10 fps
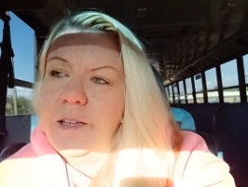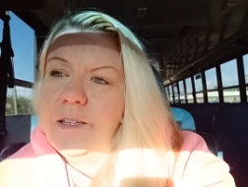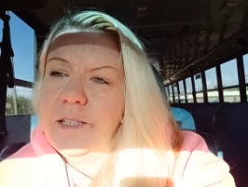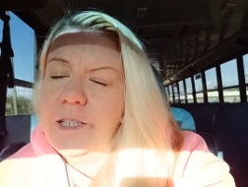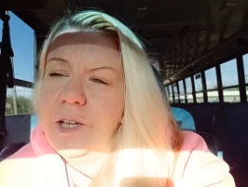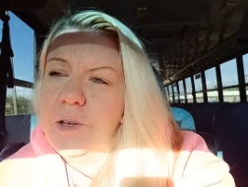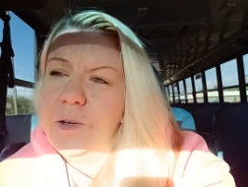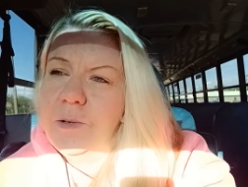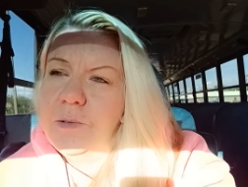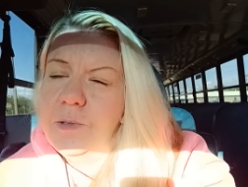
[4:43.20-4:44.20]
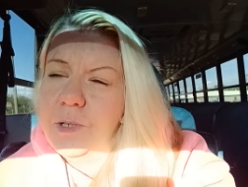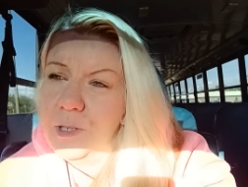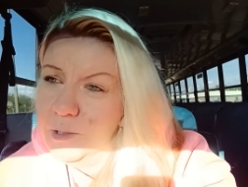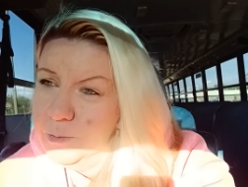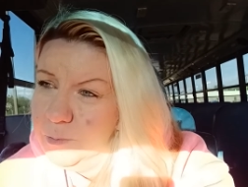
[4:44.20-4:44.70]
you know,
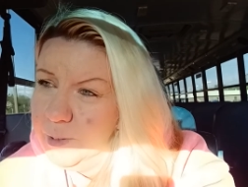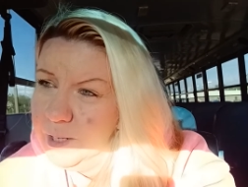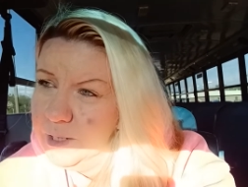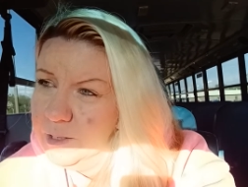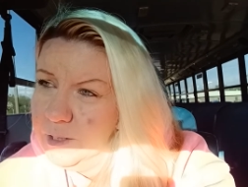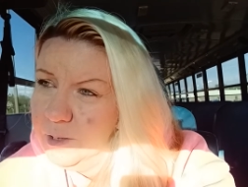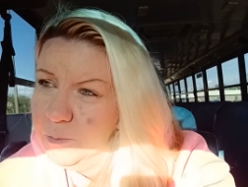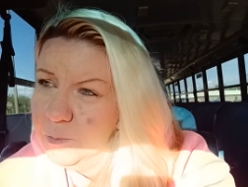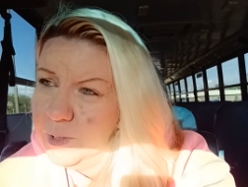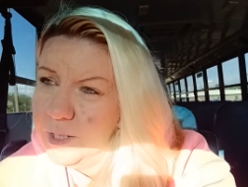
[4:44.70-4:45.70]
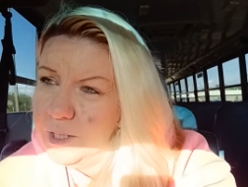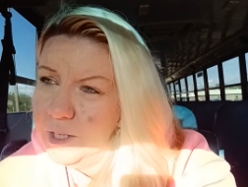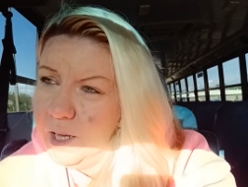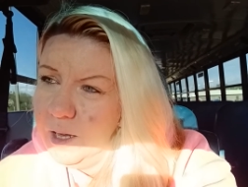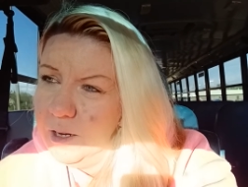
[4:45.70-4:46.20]
when we
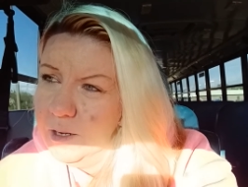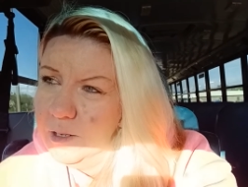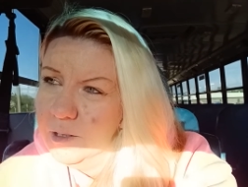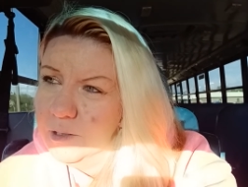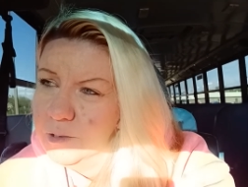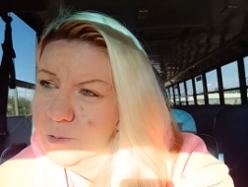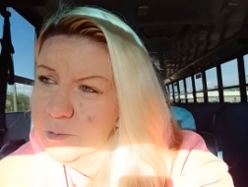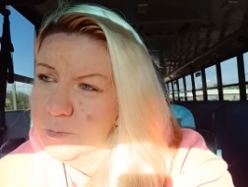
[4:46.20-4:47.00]
are